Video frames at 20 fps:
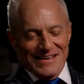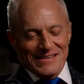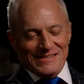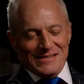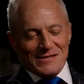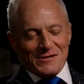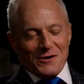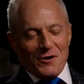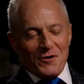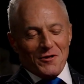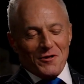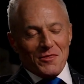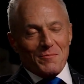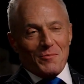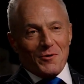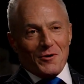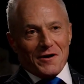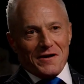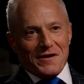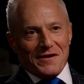Is this all in the
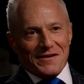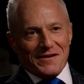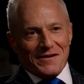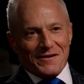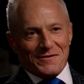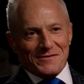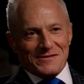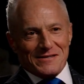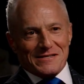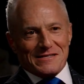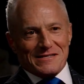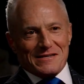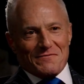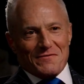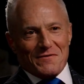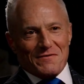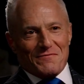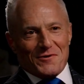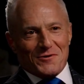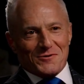book, or is this
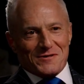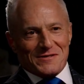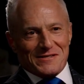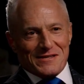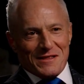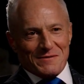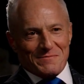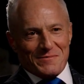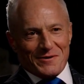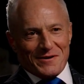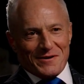different versions of the